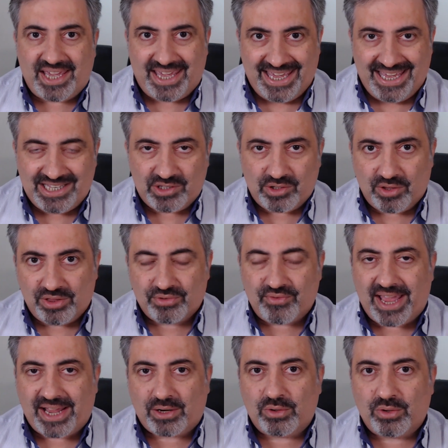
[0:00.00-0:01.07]
is on the
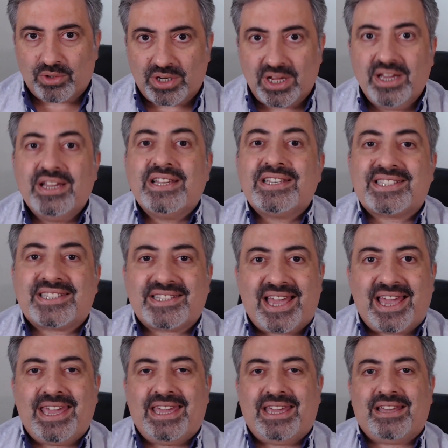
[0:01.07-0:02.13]
record
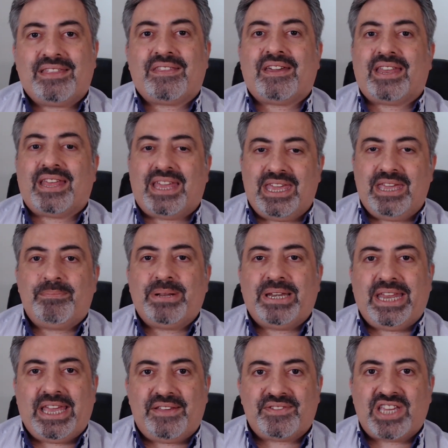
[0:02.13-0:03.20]
saying that he
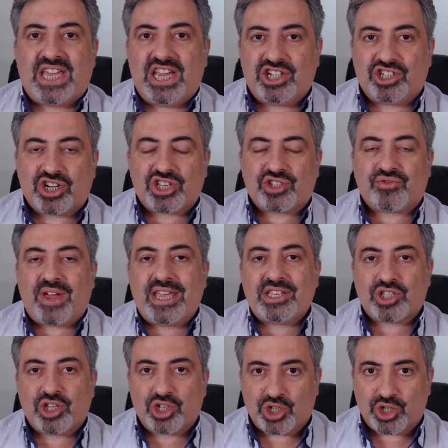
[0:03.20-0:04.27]
believes interest rates
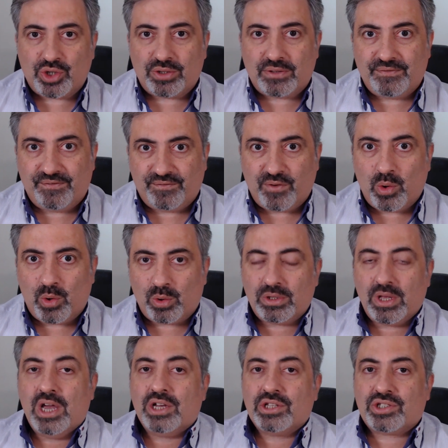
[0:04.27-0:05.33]
should fall
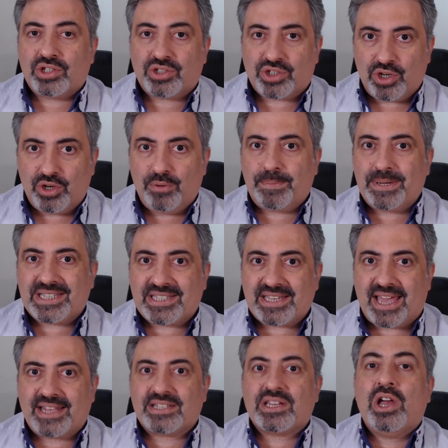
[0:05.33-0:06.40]
to
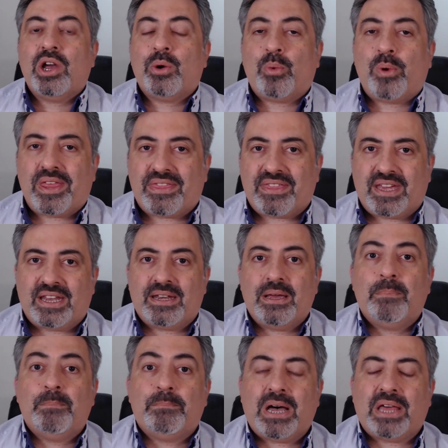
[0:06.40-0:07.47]
2% within
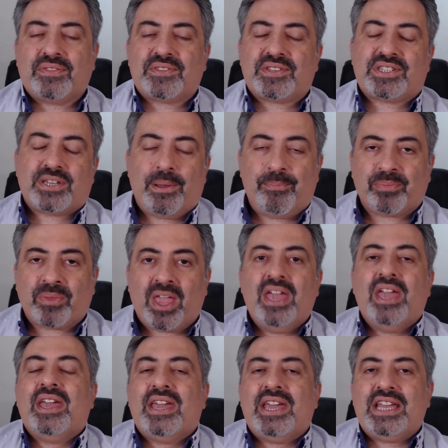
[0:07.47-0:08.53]
months.
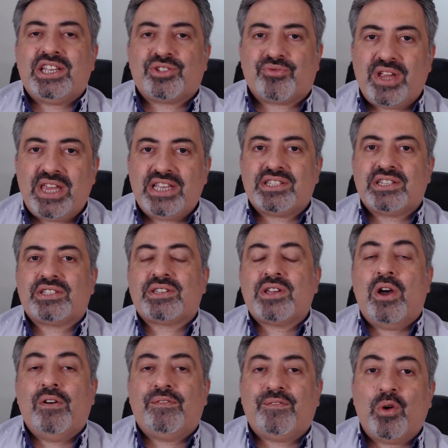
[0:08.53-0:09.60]
His reasons
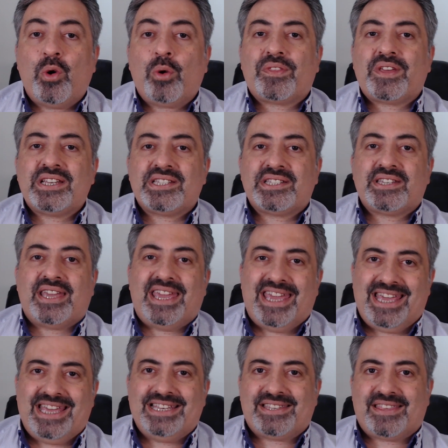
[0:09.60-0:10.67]
for this
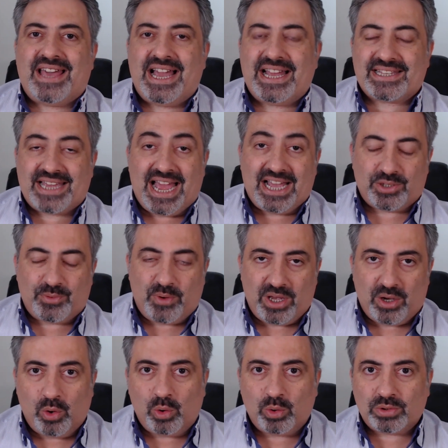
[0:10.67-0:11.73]
is that, as we
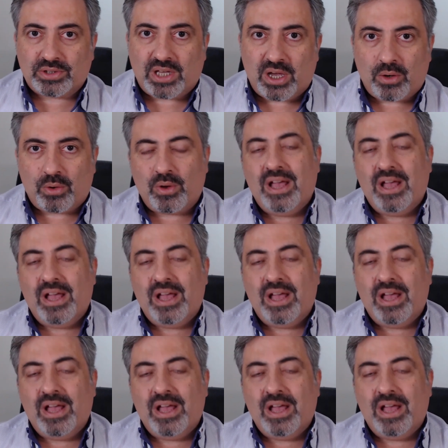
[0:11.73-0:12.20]
all know,